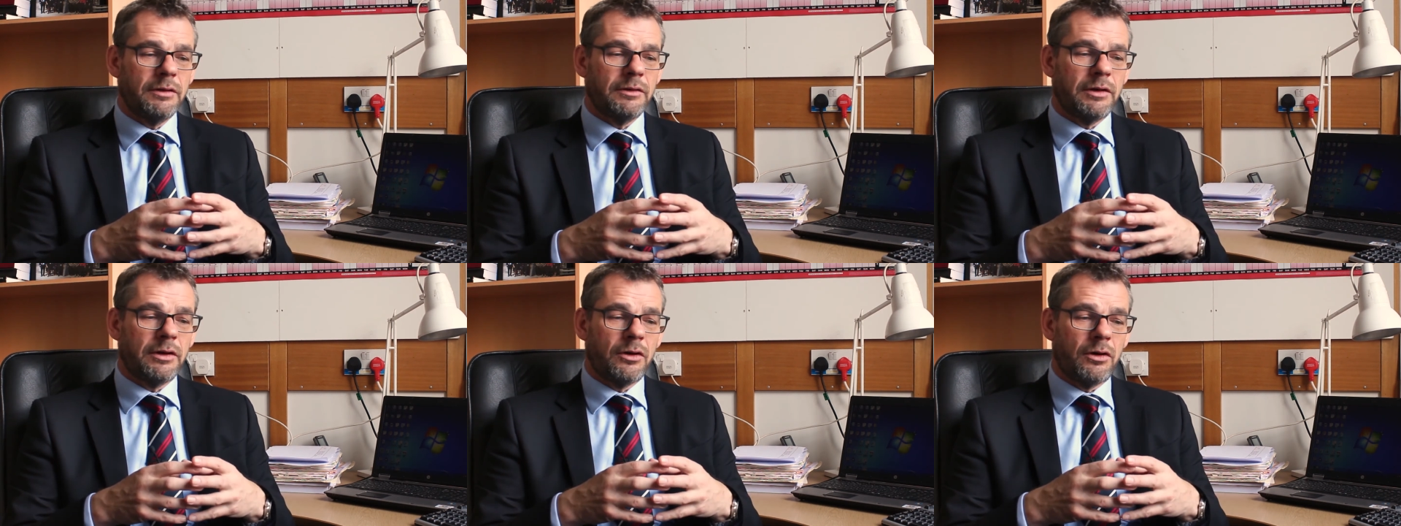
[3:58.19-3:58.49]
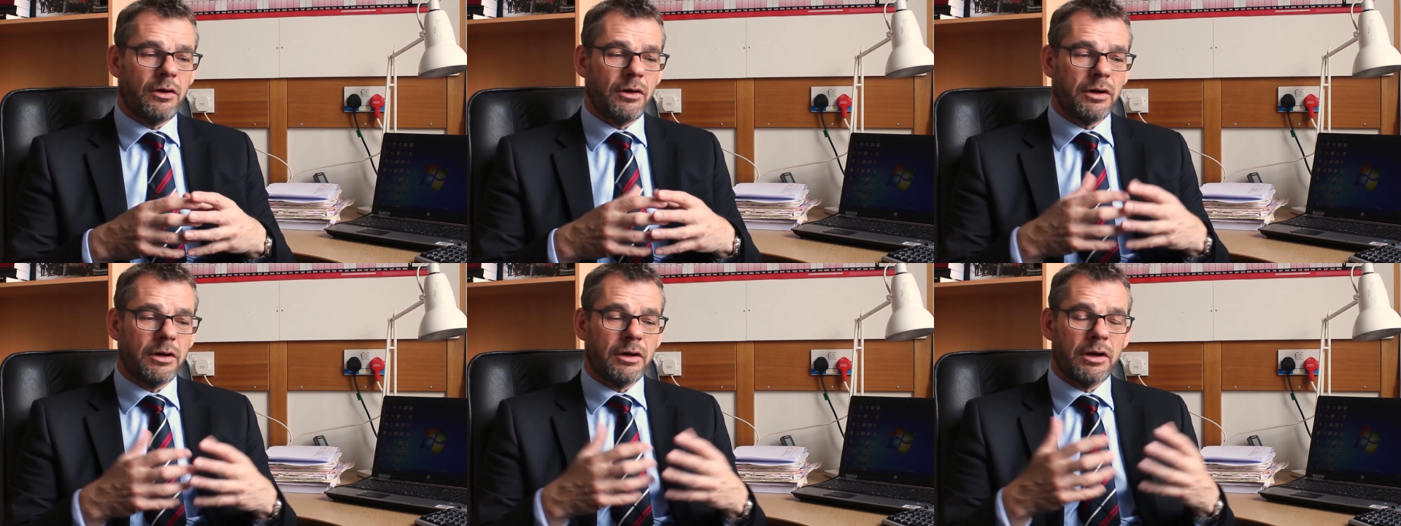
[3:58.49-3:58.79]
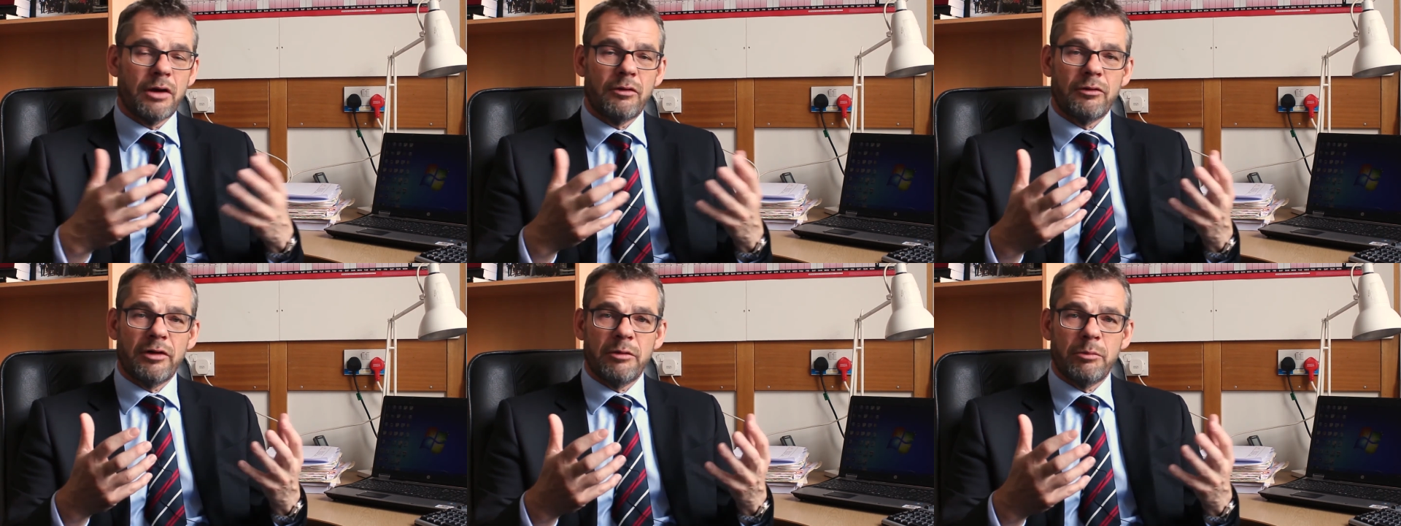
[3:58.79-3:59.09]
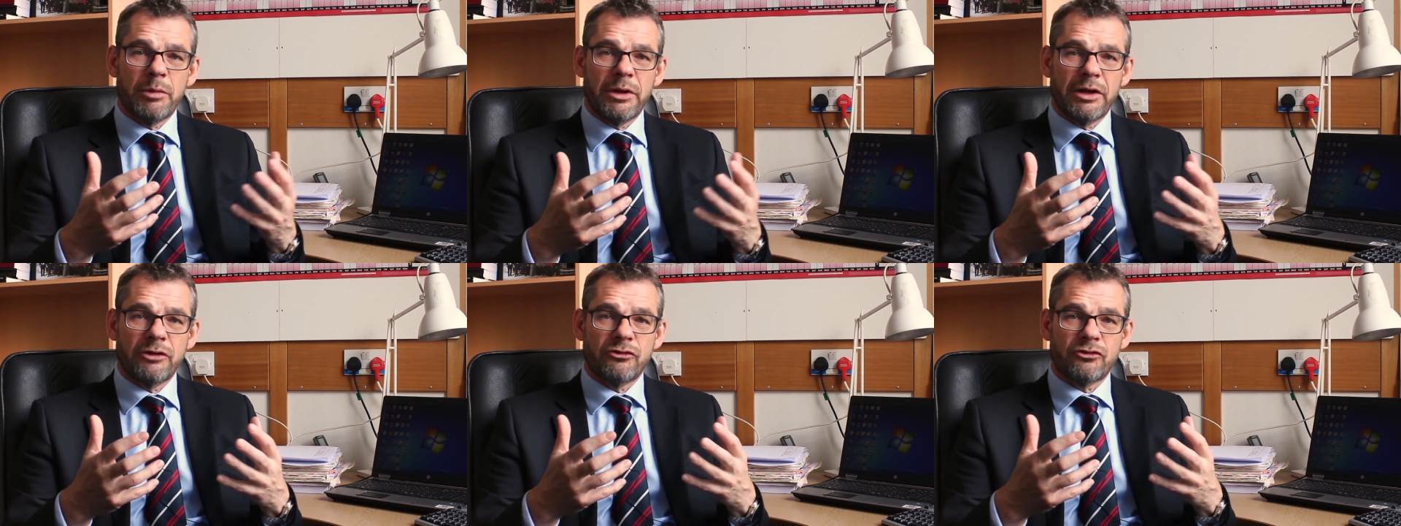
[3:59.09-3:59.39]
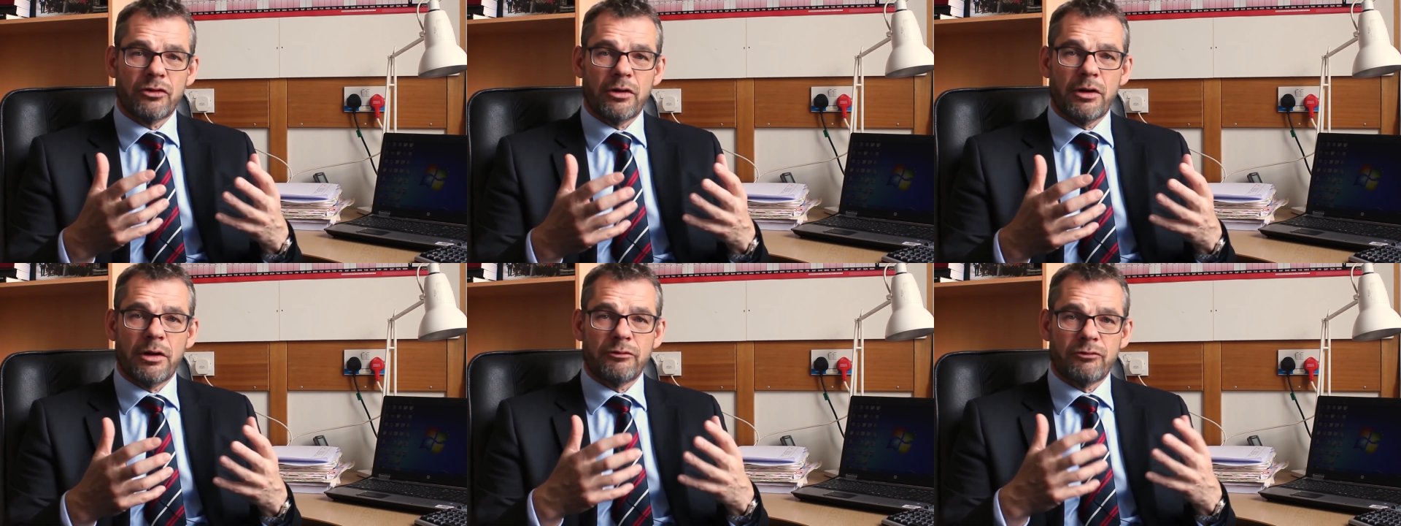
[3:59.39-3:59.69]
that are currently being
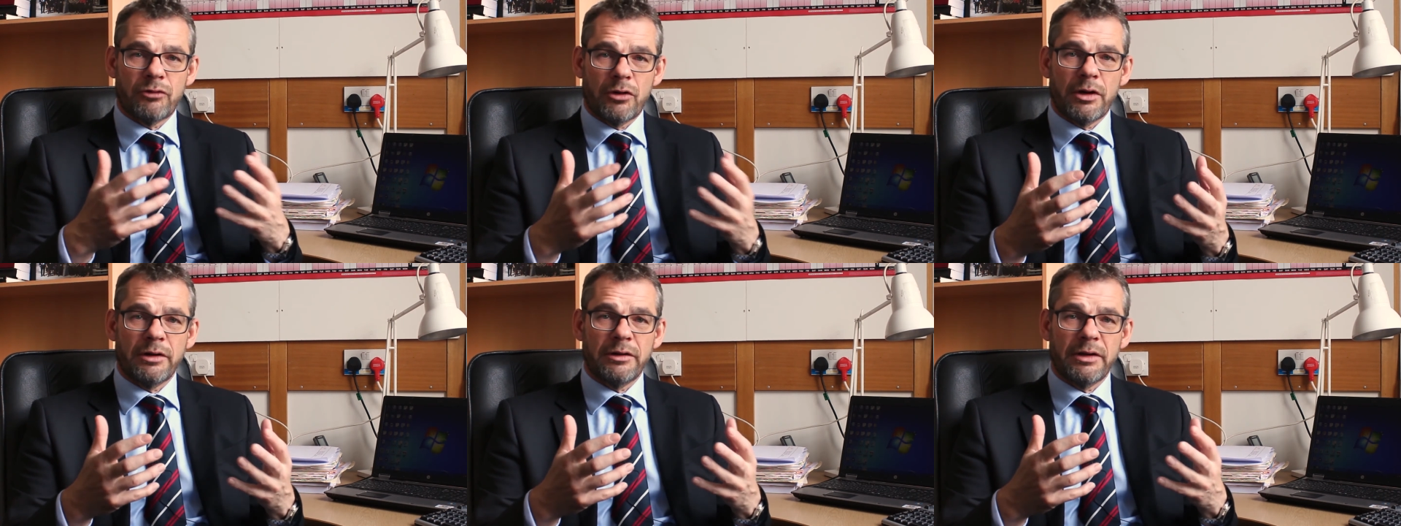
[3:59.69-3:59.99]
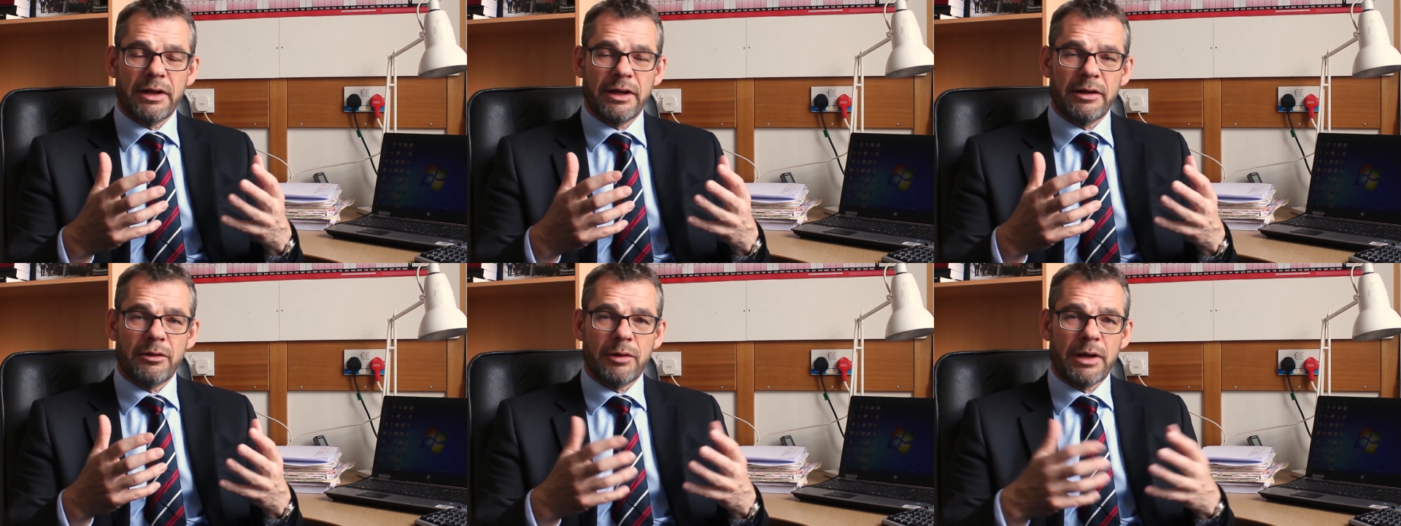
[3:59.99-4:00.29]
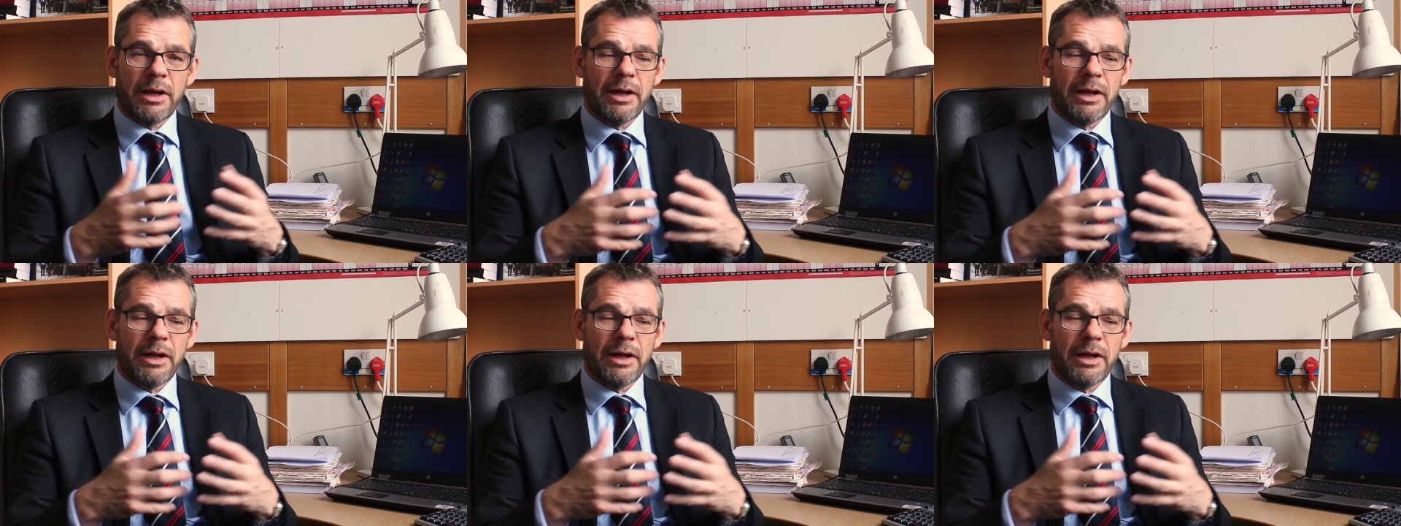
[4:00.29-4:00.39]
trialled right now,